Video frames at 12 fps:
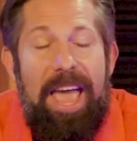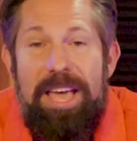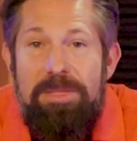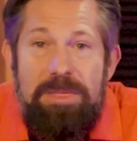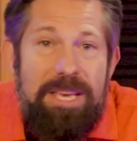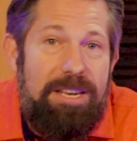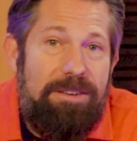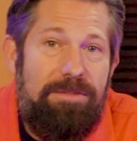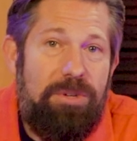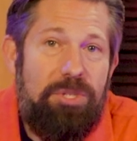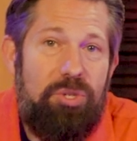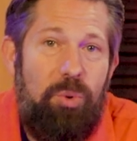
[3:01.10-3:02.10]
And then in
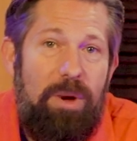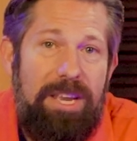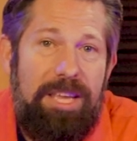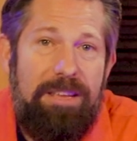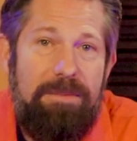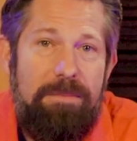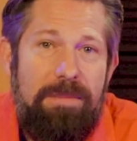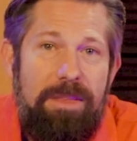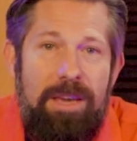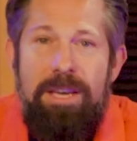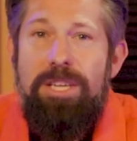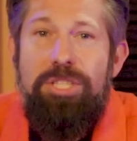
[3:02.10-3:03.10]
verse 20,
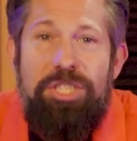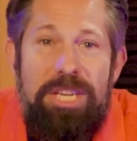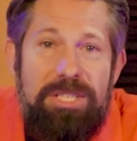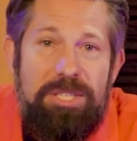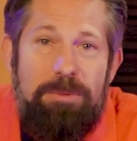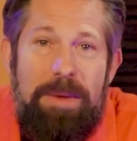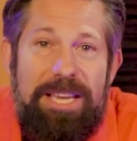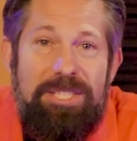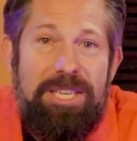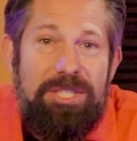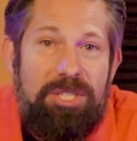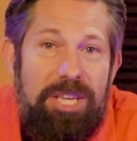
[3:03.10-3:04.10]
Jesus makes
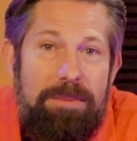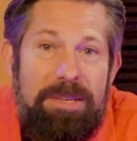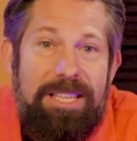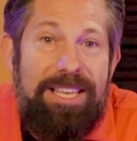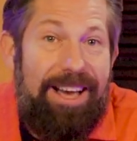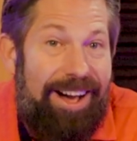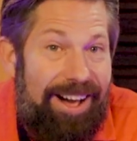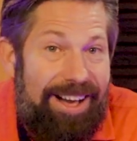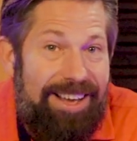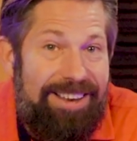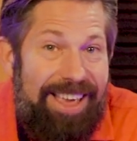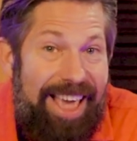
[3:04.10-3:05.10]
a seemingly
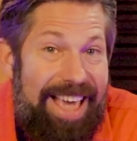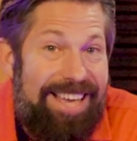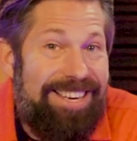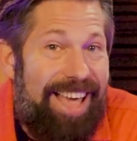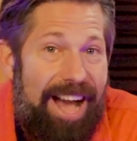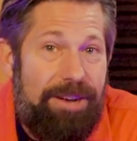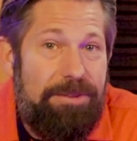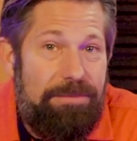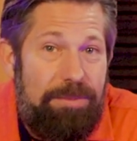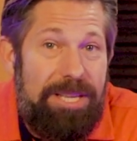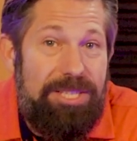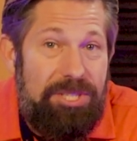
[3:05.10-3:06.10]
odd and out
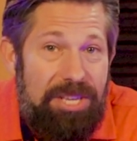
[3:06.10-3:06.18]
of place